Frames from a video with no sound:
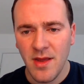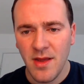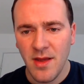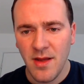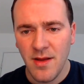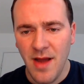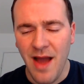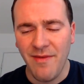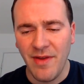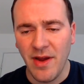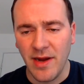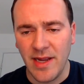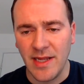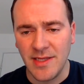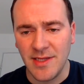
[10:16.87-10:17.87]
Javier
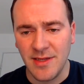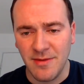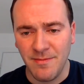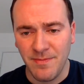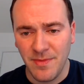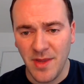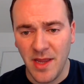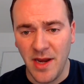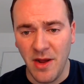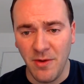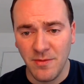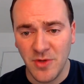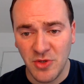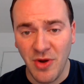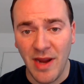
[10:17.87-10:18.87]
gets,
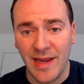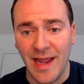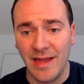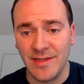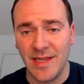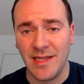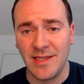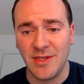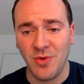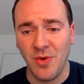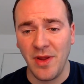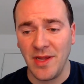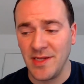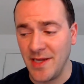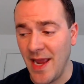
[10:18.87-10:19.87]
strikeouts. That's sort of
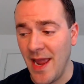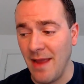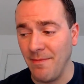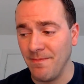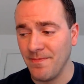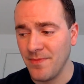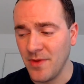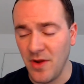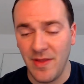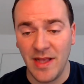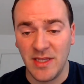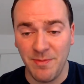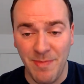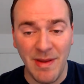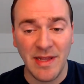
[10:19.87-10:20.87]
his game, or that's
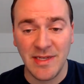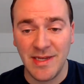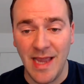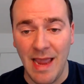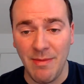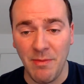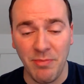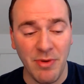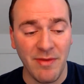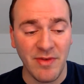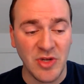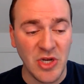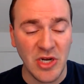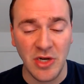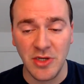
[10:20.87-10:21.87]
been his game in previous
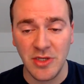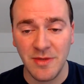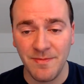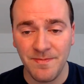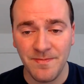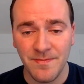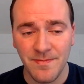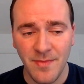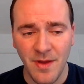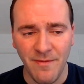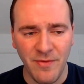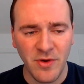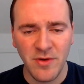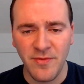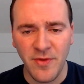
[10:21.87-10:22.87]
years.
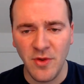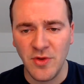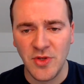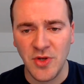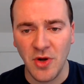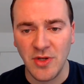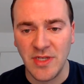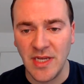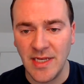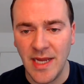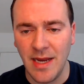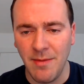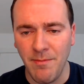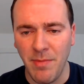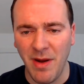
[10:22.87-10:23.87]
First few starts he
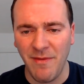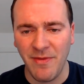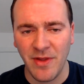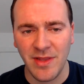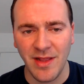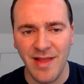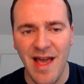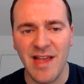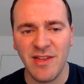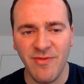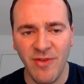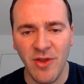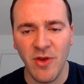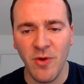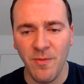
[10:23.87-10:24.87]
didn't, but I feel like the last
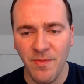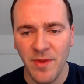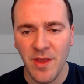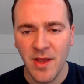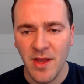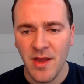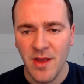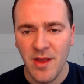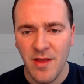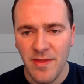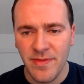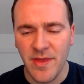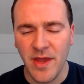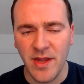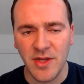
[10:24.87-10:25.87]
few,
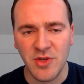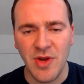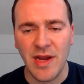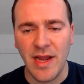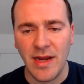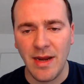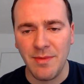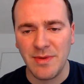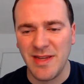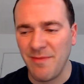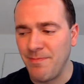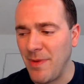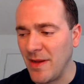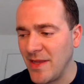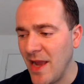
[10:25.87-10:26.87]
the strikeout numbers have
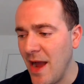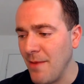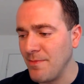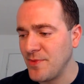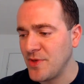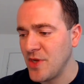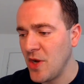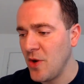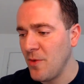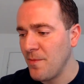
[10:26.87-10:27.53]
picked up. So,